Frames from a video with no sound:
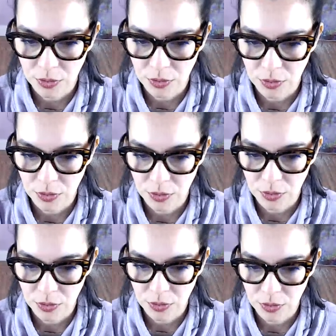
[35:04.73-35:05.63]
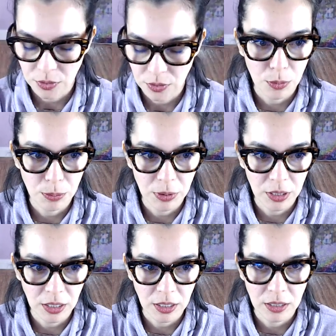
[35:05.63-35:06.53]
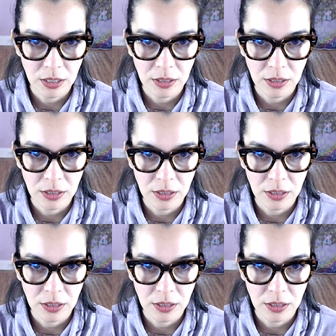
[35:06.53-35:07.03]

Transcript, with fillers: you the key that we're playing in.